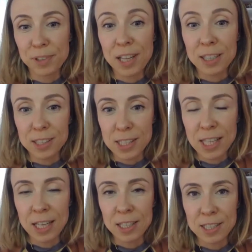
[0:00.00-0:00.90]
likes
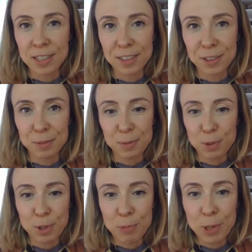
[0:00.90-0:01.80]
the idea
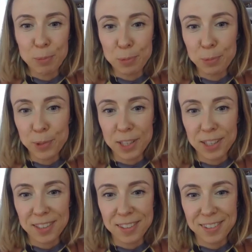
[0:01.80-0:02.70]
to come up with
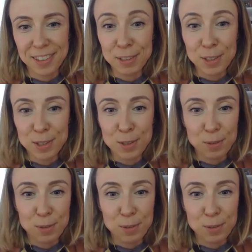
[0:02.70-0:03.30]
and